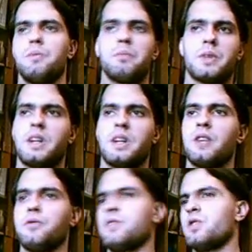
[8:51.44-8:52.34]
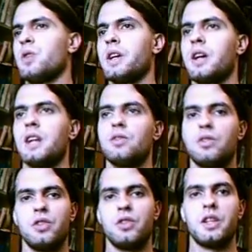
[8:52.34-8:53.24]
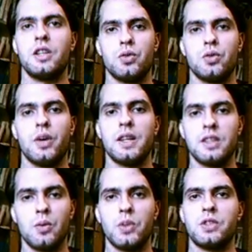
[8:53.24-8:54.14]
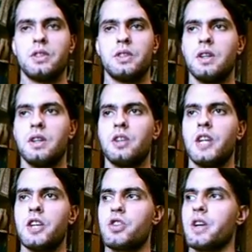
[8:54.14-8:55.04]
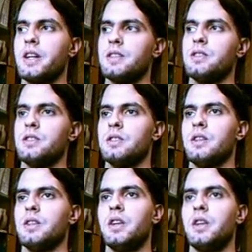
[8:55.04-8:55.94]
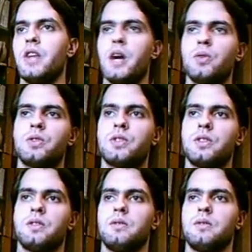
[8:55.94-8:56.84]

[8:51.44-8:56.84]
for kind of 300 years together with Russia, and now